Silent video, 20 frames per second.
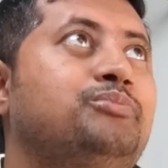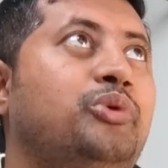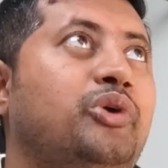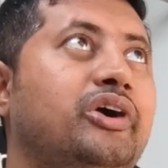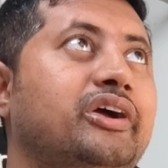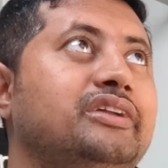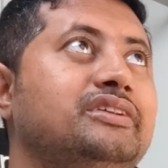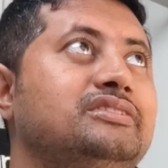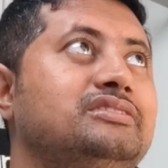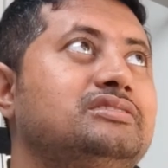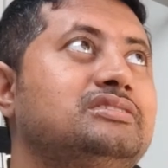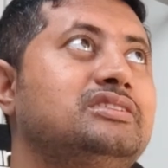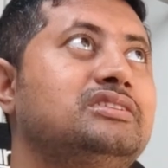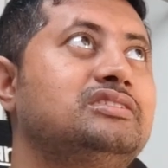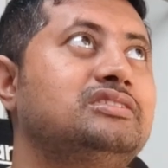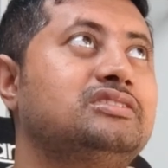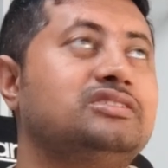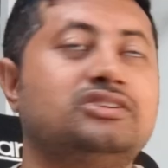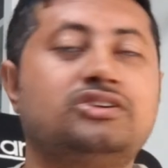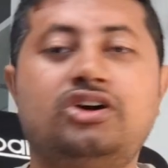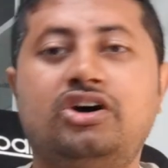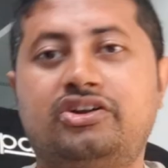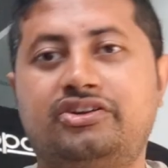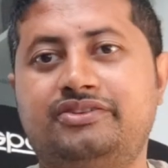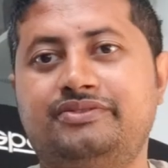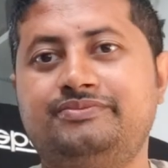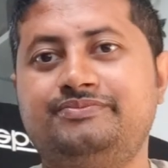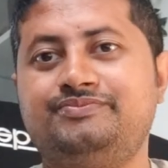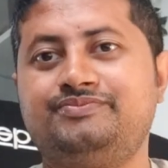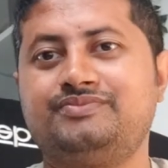point
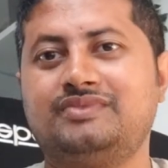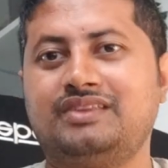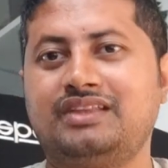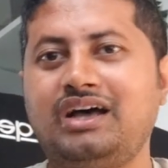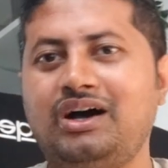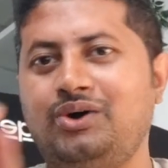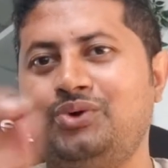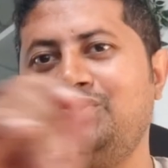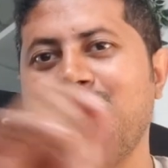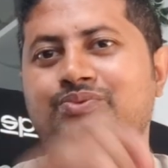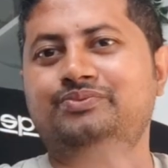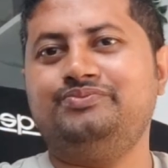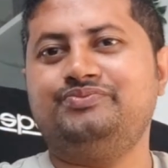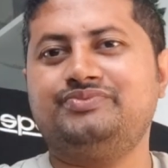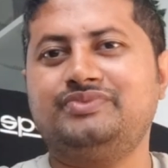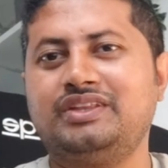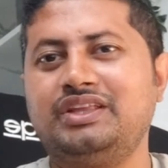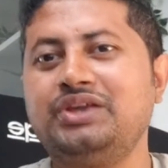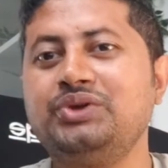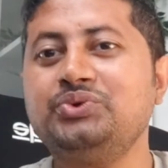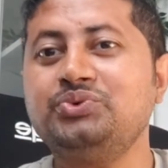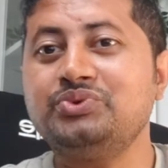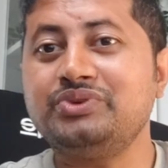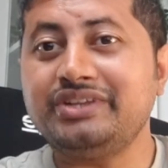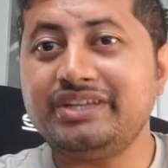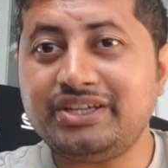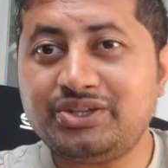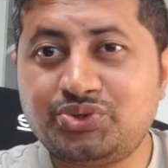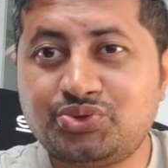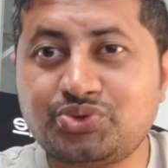gone. Now you
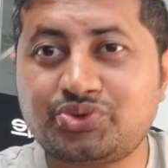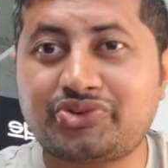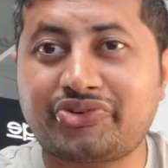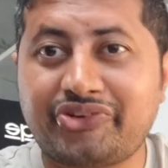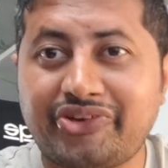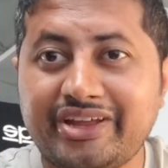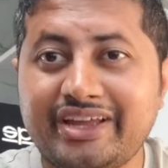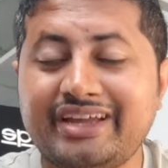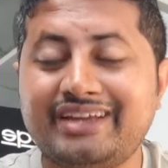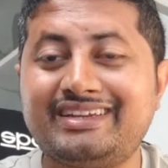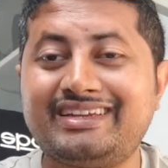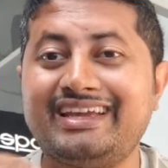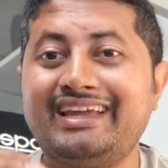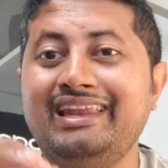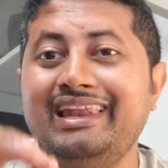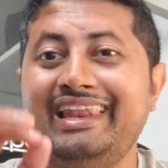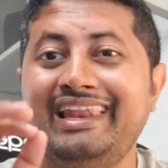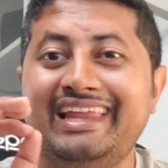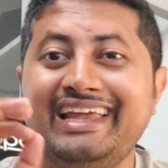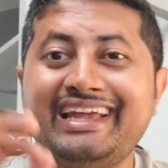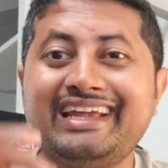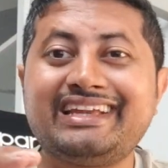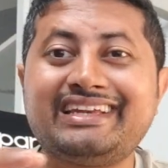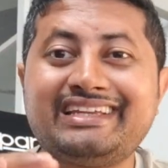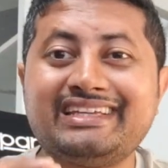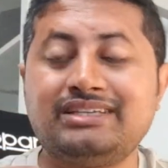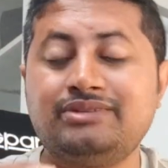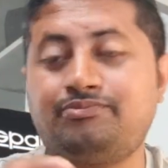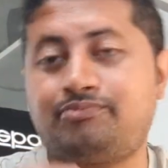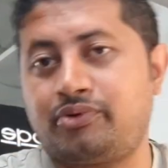need to create a
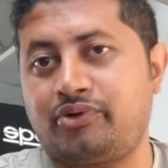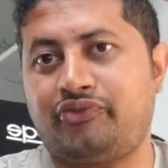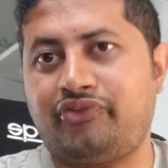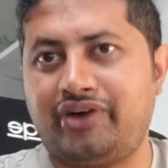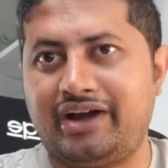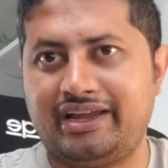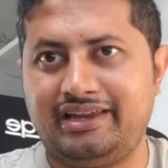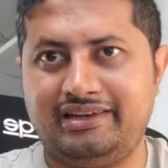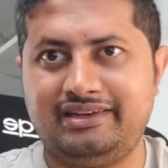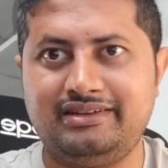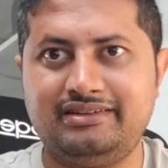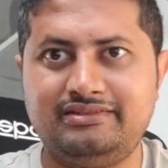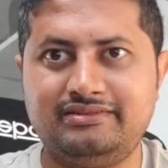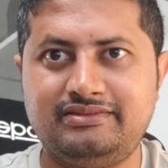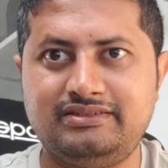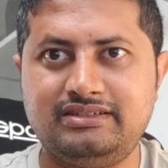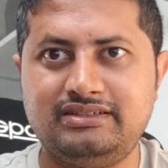LinkedIn profile.